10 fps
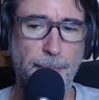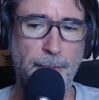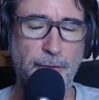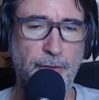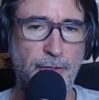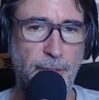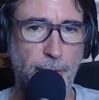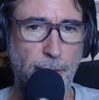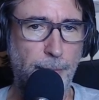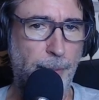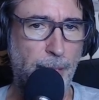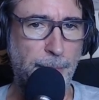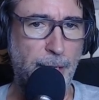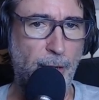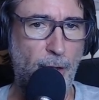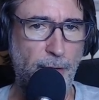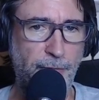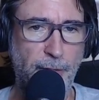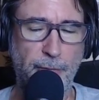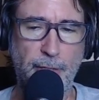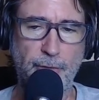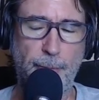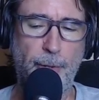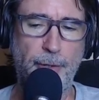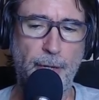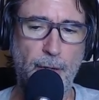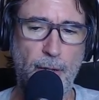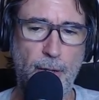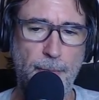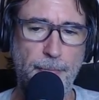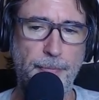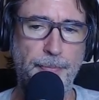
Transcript: consider buying me a coffee at reinstallpaul.com,